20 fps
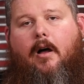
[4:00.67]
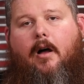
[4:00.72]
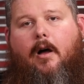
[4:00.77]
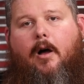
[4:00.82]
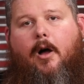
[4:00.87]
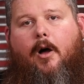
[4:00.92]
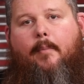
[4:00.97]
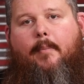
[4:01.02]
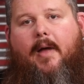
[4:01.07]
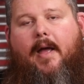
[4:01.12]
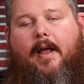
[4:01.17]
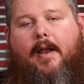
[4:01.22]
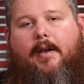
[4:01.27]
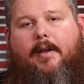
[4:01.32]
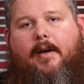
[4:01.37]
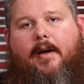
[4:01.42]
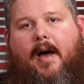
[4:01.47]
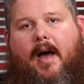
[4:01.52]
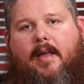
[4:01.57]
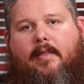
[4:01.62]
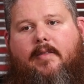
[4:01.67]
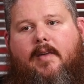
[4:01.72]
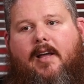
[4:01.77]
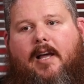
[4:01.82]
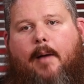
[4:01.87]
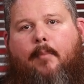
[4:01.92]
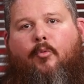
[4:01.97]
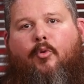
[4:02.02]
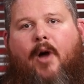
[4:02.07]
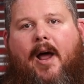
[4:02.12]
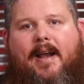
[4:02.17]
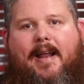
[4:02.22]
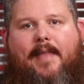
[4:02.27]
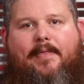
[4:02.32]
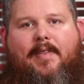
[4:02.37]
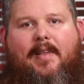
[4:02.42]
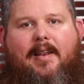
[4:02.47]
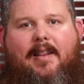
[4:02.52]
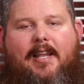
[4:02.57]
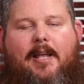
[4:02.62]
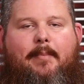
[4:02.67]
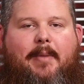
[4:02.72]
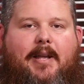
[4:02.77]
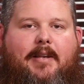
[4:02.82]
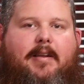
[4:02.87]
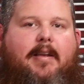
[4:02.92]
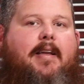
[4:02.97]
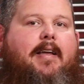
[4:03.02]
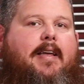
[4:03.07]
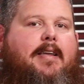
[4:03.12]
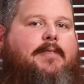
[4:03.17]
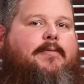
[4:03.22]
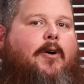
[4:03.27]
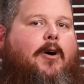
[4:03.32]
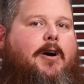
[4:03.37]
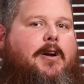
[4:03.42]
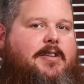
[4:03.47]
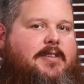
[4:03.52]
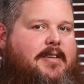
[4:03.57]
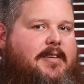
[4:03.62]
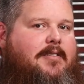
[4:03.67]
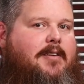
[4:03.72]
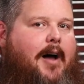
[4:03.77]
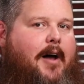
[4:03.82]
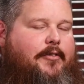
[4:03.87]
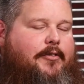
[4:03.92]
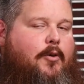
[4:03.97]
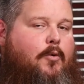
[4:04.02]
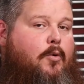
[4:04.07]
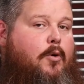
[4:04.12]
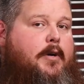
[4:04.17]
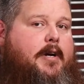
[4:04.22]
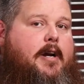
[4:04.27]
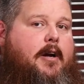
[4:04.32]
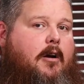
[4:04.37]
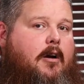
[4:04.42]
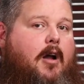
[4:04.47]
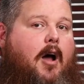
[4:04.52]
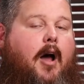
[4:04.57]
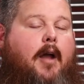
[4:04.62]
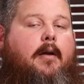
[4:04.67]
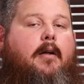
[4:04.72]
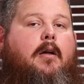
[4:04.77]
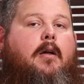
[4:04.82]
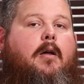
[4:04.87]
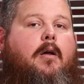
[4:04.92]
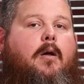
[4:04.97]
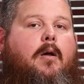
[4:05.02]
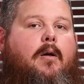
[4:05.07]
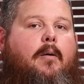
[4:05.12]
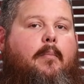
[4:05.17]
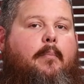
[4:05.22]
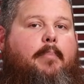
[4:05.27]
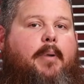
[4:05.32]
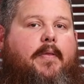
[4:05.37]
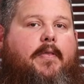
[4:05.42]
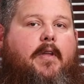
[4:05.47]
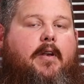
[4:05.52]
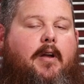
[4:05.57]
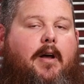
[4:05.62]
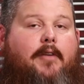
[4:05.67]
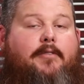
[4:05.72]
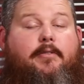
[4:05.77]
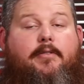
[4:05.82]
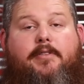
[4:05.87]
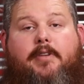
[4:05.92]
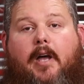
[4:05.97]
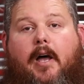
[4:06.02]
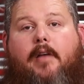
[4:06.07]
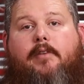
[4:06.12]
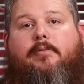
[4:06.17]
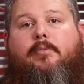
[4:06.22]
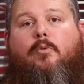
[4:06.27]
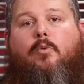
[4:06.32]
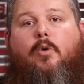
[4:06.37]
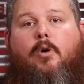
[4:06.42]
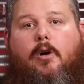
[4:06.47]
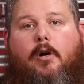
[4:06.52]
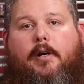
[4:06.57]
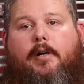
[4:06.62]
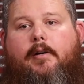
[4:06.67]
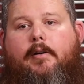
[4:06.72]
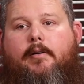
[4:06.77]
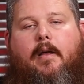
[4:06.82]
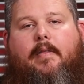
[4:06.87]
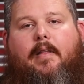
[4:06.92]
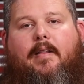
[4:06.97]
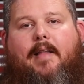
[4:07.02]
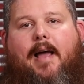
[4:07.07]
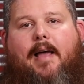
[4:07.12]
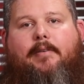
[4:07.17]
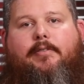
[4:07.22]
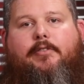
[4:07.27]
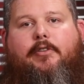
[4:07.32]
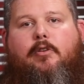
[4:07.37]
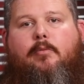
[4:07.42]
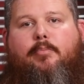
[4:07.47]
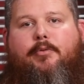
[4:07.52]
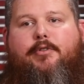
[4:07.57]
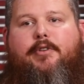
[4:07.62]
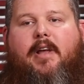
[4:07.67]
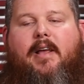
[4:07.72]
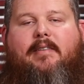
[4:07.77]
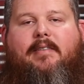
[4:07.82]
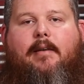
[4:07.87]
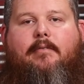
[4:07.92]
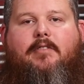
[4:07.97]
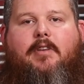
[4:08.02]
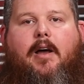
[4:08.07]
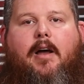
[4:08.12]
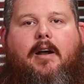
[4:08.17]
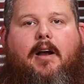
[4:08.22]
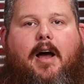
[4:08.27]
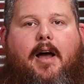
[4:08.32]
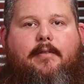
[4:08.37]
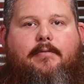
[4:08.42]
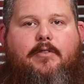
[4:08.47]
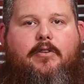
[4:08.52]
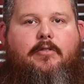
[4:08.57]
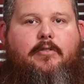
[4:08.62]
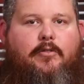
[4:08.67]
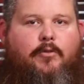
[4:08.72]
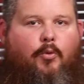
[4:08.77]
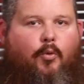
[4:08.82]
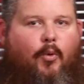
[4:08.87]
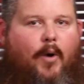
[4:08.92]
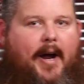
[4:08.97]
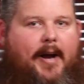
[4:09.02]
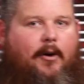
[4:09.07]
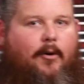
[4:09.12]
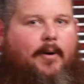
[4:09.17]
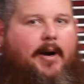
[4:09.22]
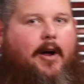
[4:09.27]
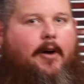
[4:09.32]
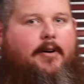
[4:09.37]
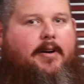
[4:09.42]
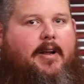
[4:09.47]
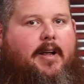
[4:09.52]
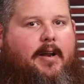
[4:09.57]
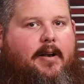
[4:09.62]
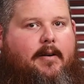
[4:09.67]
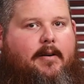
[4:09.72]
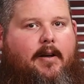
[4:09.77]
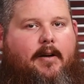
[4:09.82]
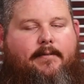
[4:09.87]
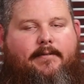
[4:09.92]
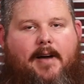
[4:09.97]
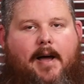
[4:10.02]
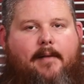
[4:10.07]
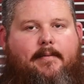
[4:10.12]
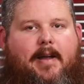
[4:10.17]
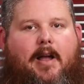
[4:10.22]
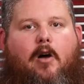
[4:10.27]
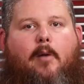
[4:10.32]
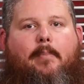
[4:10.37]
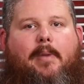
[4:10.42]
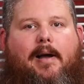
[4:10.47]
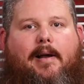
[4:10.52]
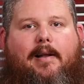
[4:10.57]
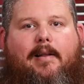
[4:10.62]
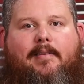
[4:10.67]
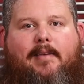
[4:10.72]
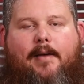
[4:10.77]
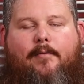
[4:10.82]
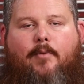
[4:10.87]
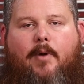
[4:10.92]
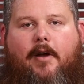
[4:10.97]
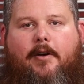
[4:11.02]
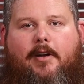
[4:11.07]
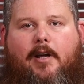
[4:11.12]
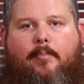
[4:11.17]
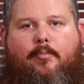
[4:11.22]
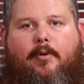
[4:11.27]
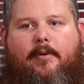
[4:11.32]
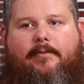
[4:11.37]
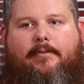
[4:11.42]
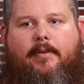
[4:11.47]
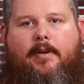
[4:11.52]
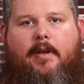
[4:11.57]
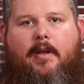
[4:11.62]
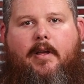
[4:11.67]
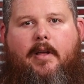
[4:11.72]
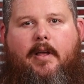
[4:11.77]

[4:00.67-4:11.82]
um, and I think I'm right at the limit as far as this nozzle working or not, but the nozzle does work. The last two brew days I've done, I've used right around in uh, five gallon buckets. I've wound up with